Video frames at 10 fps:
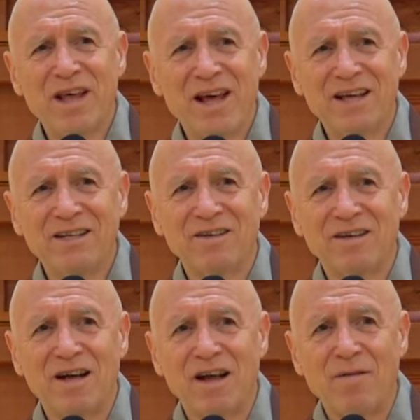that?
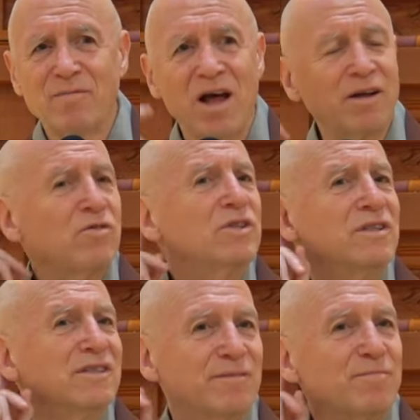I
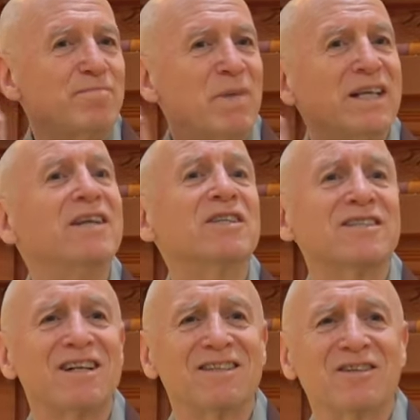couldn't, my
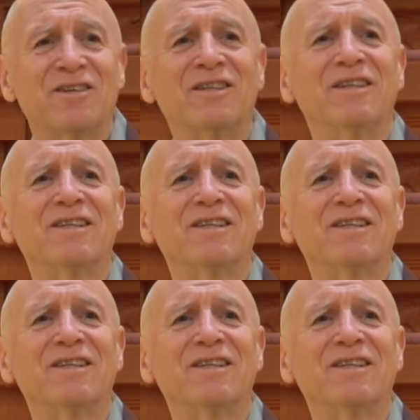hearing's not so good.